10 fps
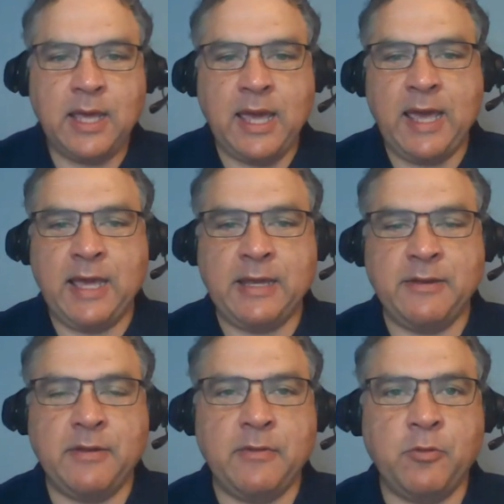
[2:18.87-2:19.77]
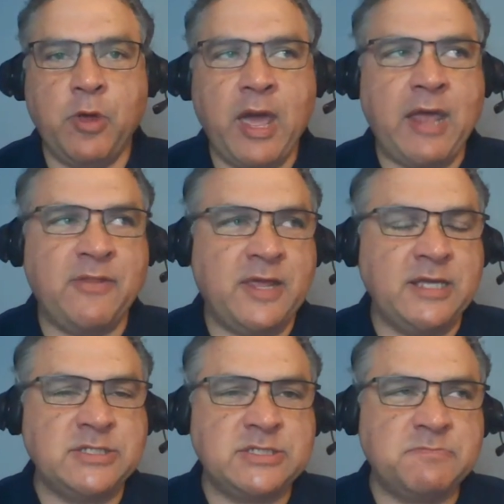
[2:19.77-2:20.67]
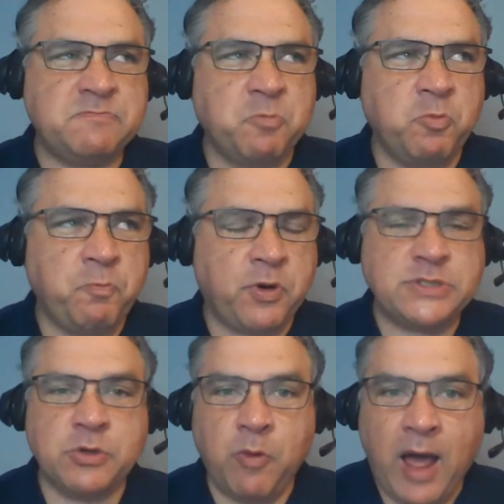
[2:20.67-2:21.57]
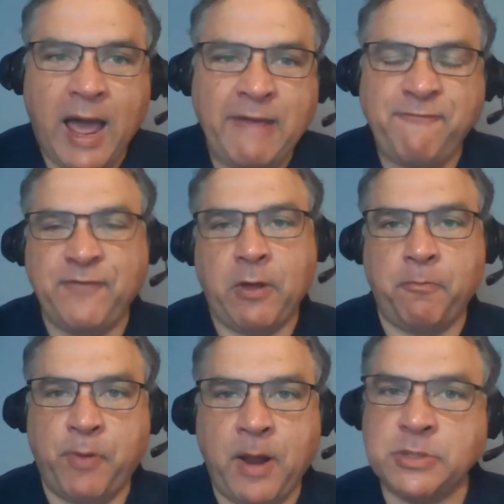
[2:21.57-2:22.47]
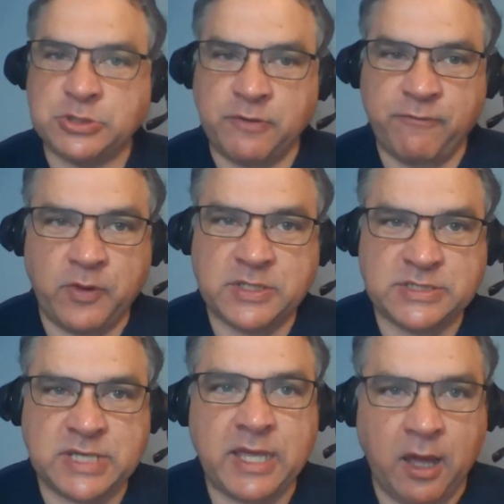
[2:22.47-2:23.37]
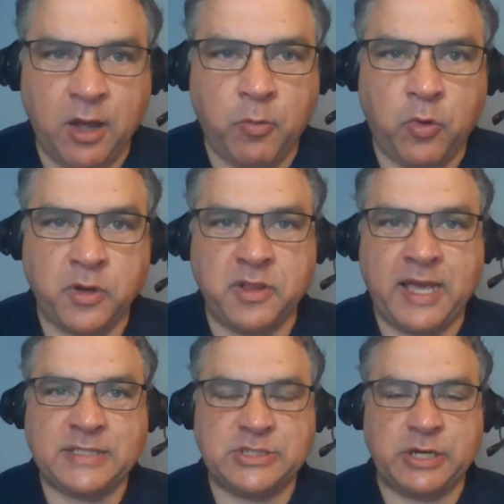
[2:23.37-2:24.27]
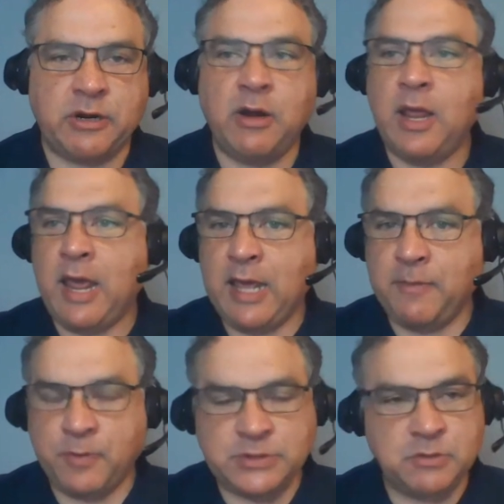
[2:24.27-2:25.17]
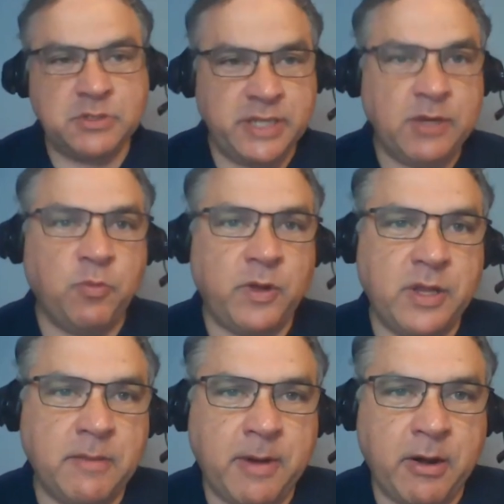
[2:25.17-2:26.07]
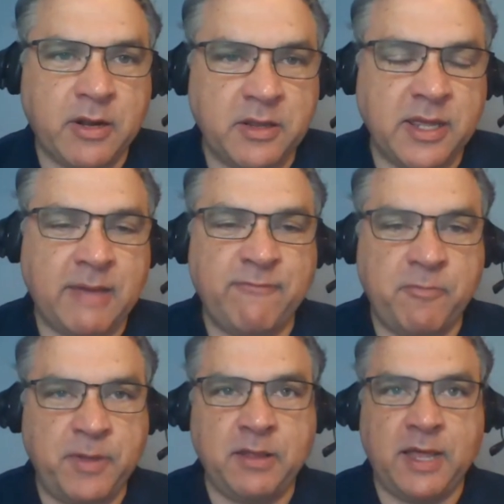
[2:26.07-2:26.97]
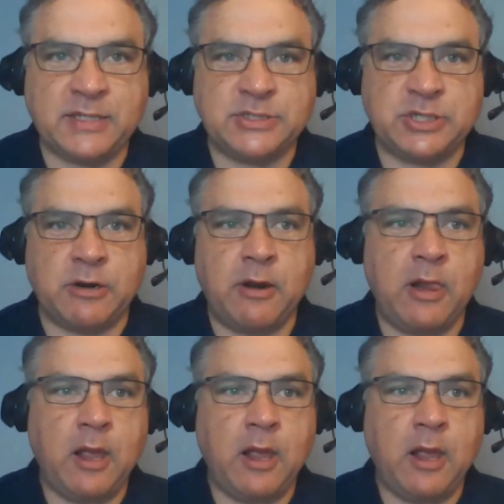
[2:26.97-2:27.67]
And these person who I felt probably should have won the Cy Young Award last year and the person who did win the American League MVP last year